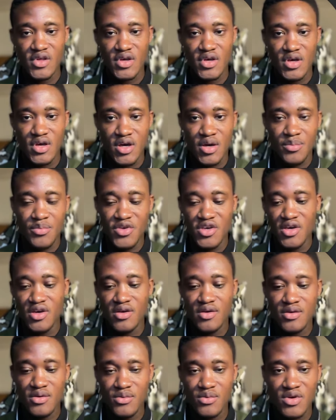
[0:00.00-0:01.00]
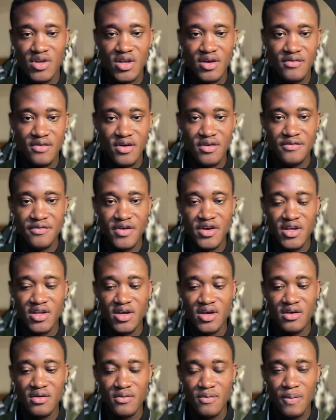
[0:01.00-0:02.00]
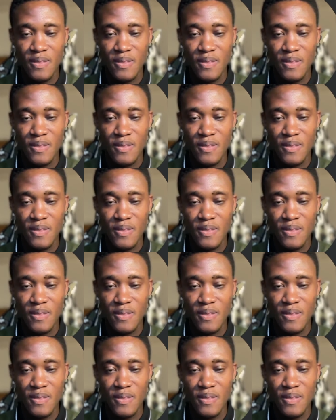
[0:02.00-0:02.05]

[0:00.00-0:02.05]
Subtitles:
up here, we can have our final